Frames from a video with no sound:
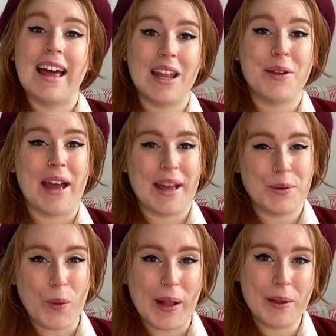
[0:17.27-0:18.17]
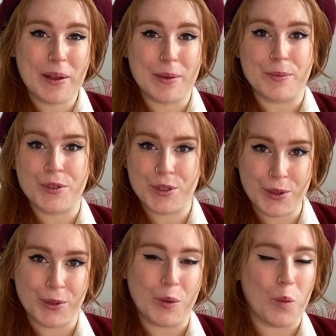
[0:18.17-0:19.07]
Hello and welcome
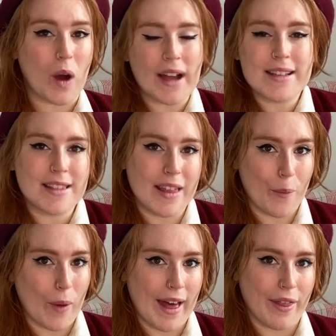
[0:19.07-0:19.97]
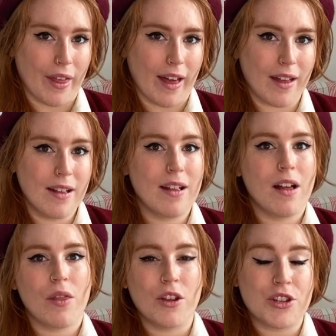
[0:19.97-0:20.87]
to Why Did They Wear That?
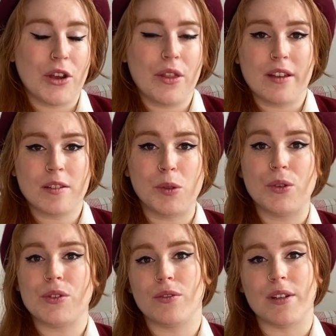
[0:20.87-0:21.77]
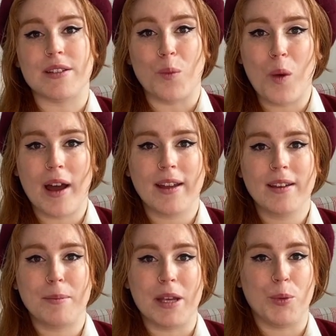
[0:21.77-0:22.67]
The show that explores the reason why
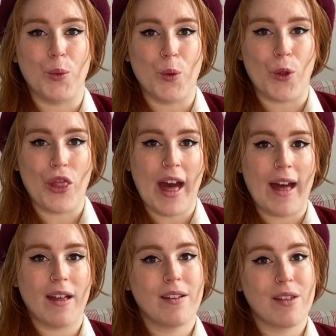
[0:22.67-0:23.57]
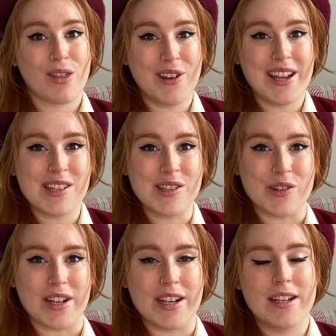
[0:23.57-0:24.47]
people wore that through
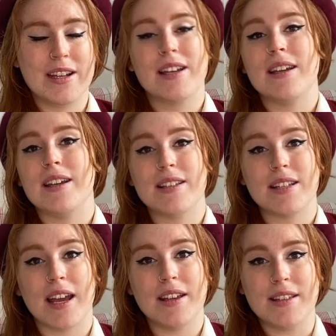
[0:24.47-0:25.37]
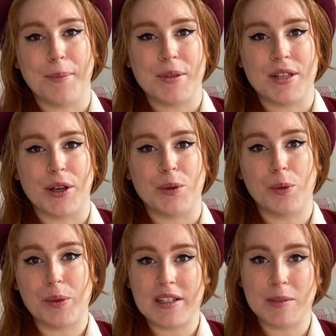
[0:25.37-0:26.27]
history. In today's episode, we'll
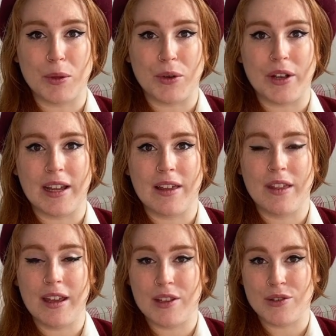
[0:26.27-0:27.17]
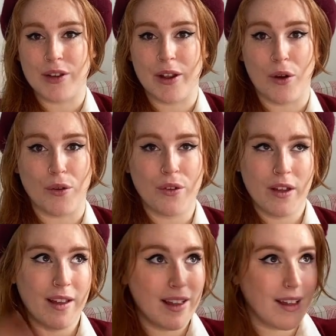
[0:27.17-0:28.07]
be exploring the history of
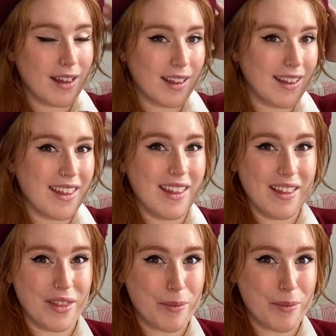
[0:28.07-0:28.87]
the